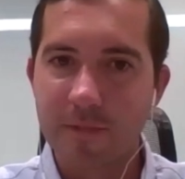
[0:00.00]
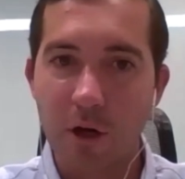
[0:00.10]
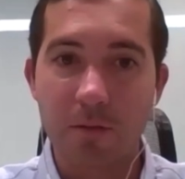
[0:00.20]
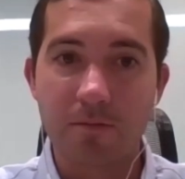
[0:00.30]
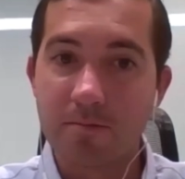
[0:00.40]

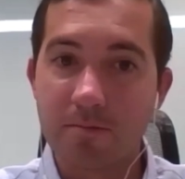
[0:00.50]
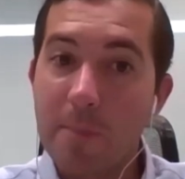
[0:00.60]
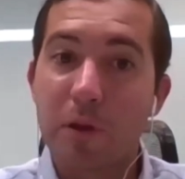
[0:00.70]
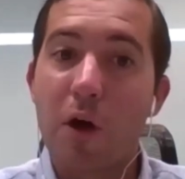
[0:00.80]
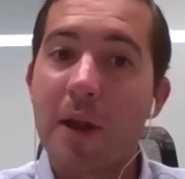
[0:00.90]
know,
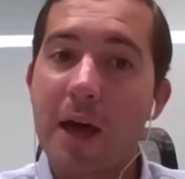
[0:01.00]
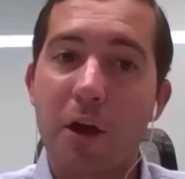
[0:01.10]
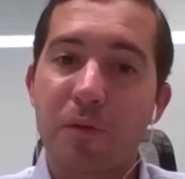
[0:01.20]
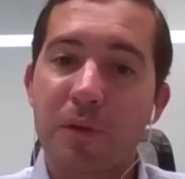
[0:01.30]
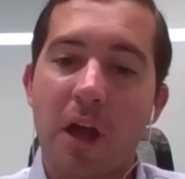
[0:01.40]
might blow it out.
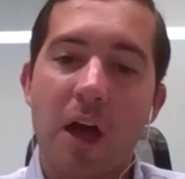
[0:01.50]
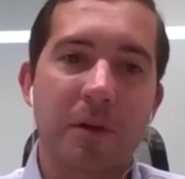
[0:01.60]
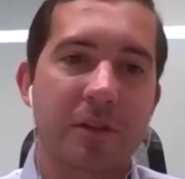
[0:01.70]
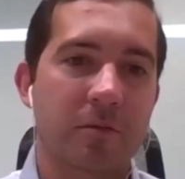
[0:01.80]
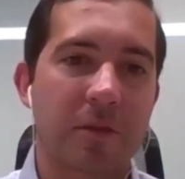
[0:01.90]
Hopefully not,
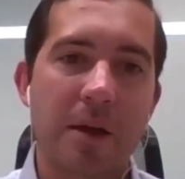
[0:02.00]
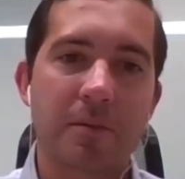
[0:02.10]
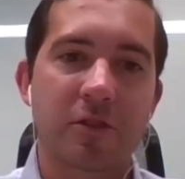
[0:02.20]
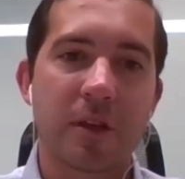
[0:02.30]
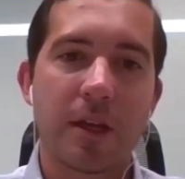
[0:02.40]
but
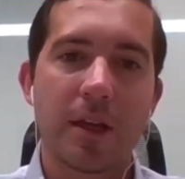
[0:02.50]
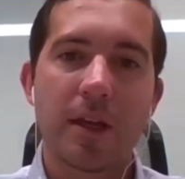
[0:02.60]
sometimes.